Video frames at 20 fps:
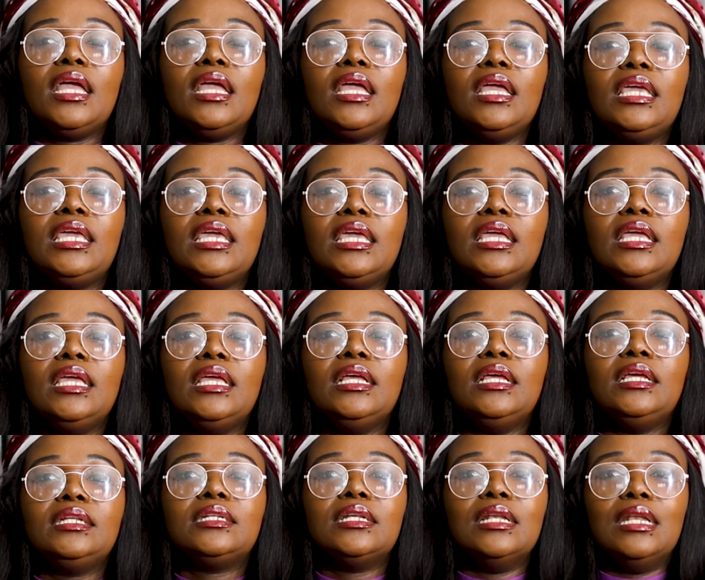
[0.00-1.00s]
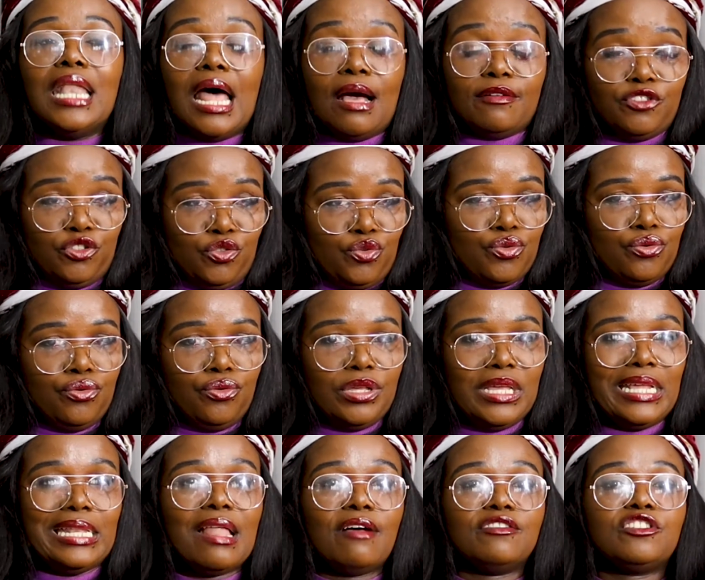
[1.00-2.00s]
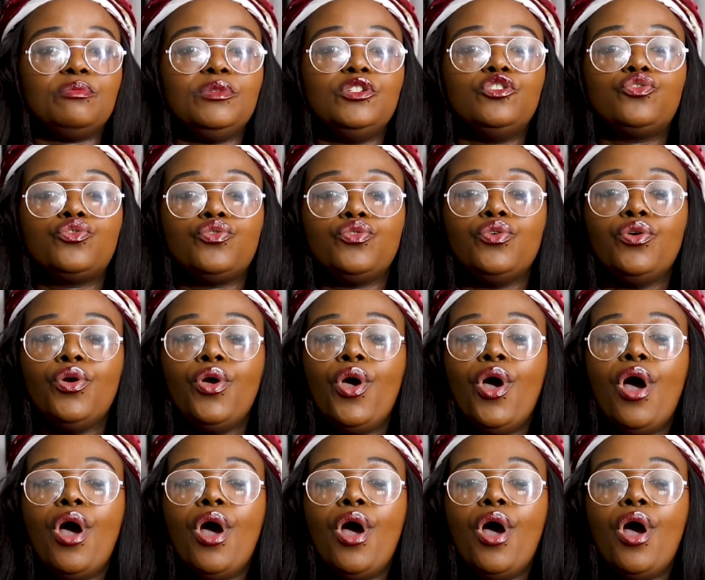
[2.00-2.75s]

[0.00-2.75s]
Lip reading: He loves you. He loves me too.